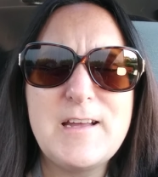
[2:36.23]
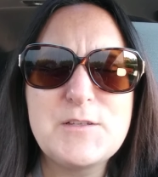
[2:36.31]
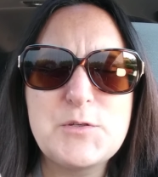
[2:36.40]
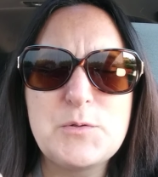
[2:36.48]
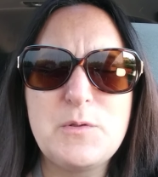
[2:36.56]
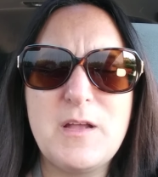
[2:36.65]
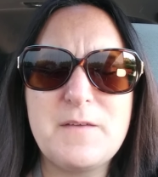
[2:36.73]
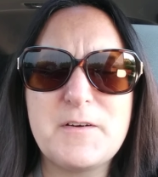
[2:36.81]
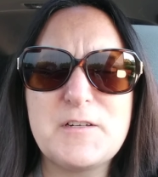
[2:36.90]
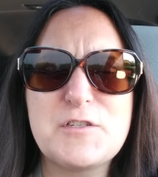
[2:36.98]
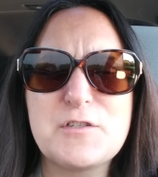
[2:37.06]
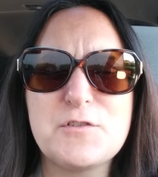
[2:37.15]
to love
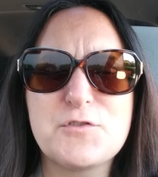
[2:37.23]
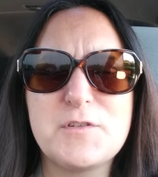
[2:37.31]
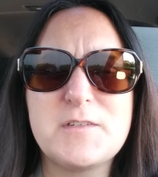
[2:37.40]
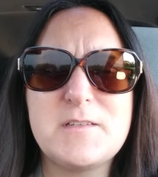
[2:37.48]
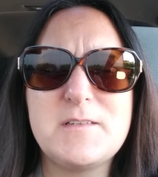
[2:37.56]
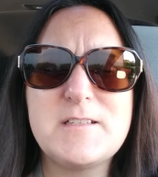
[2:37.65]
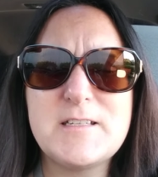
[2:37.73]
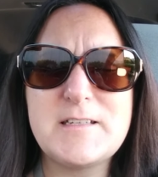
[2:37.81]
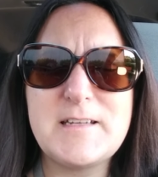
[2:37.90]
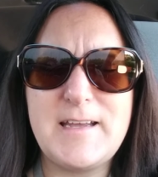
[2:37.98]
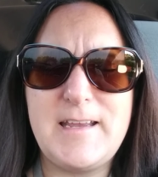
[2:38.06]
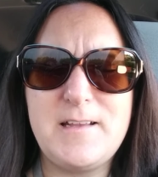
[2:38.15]
our children
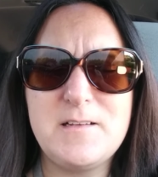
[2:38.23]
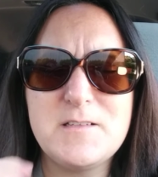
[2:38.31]
tonight,